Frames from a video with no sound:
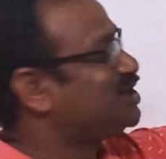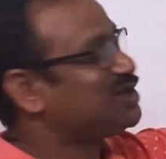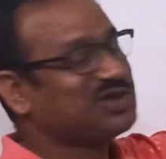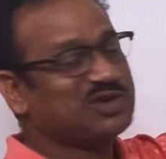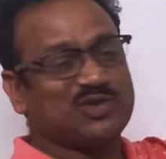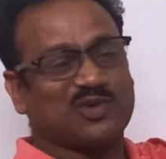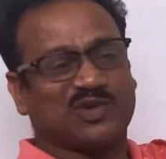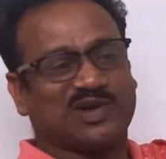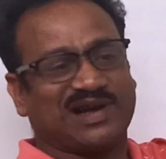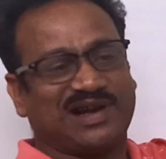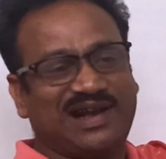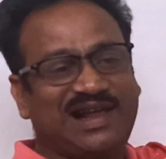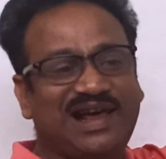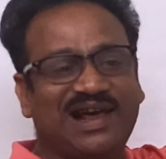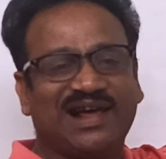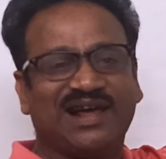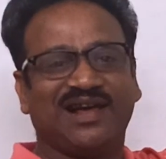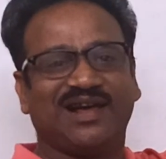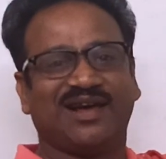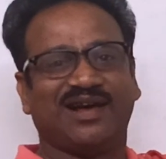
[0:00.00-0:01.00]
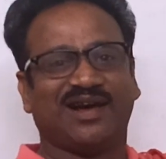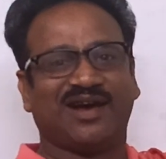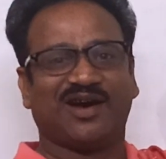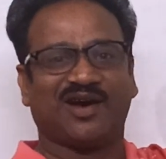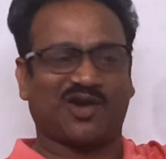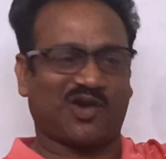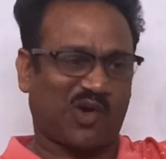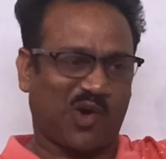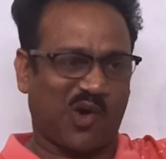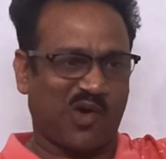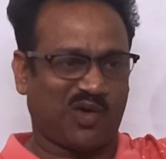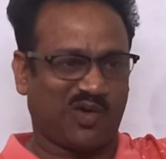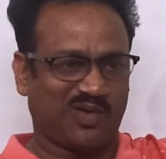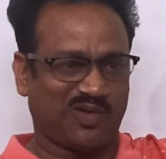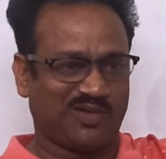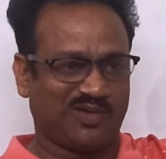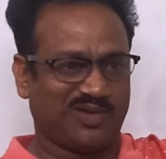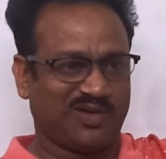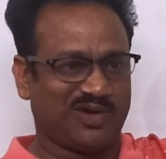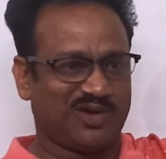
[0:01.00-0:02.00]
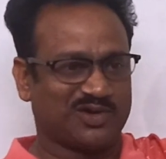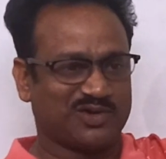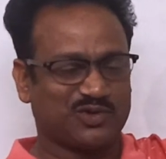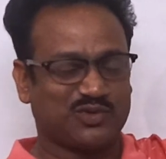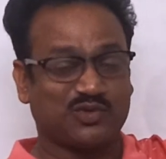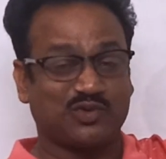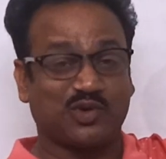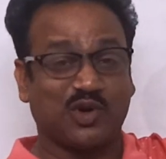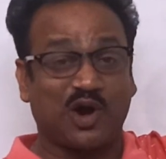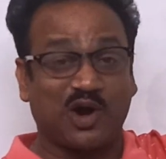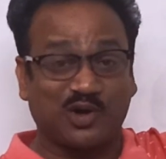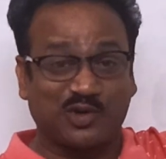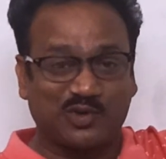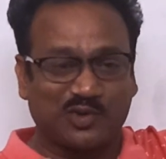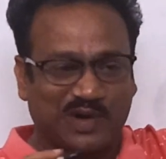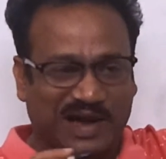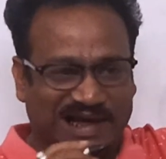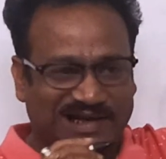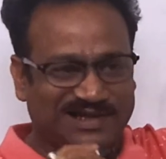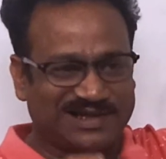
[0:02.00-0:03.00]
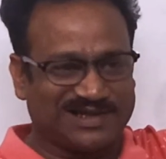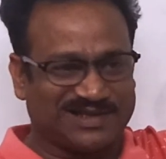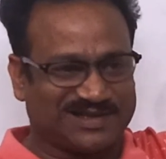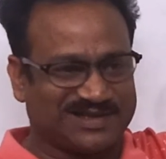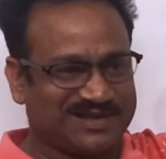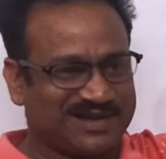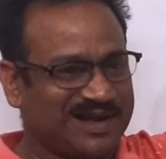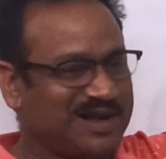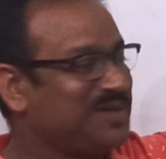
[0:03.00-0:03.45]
is totally wrong. So not do like this,